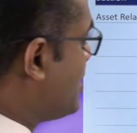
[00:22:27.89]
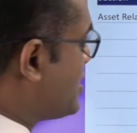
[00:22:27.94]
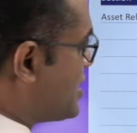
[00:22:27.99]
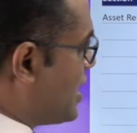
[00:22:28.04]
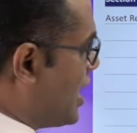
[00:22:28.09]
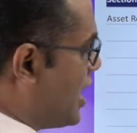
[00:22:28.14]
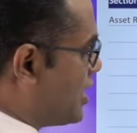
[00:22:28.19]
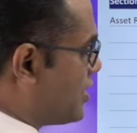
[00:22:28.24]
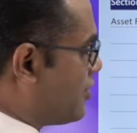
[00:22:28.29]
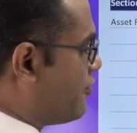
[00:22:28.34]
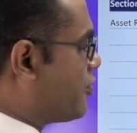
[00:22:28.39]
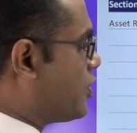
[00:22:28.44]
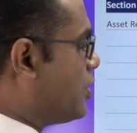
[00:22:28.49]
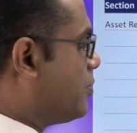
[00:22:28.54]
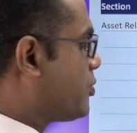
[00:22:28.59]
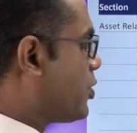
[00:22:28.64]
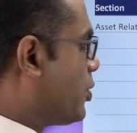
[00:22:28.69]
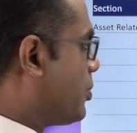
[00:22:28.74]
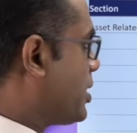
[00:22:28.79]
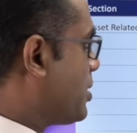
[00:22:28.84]
Starting
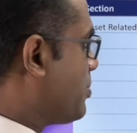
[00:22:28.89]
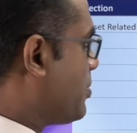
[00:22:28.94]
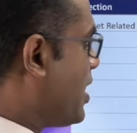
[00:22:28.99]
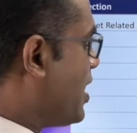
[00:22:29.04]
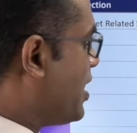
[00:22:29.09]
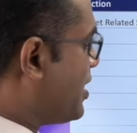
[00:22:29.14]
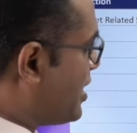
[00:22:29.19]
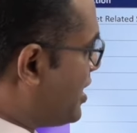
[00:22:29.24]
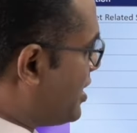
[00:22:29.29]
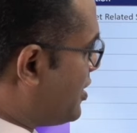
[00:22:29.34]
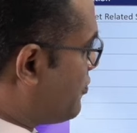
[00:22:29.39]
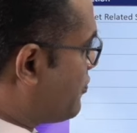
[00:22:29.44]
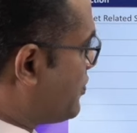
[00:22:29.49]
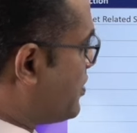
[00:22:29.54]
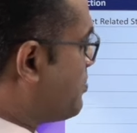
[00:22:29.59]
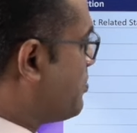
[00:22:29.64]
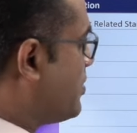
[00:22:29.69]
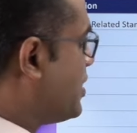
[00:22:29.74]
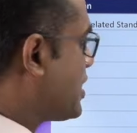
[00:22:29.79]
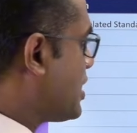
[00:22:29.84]
from property, plant and
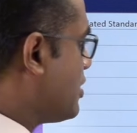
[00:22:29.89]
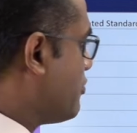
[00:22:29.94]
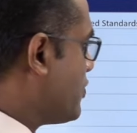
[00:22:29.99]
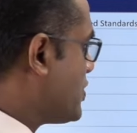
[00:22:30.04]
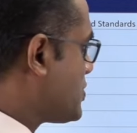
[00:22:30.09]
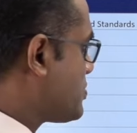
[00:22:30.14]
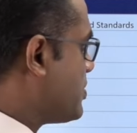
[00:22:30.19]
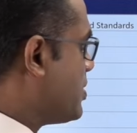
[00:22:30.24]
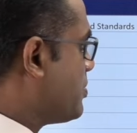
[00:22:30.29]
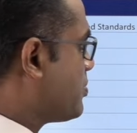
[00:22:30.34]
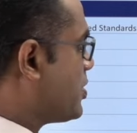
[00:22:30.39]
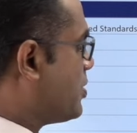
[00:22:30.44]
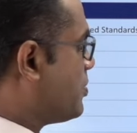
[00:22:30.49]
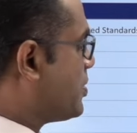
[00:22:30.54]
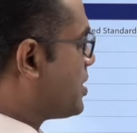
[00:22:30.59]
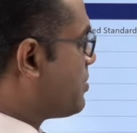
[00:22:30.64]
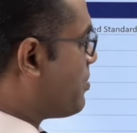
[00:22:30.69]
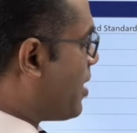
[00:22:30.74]
equipment, investment property,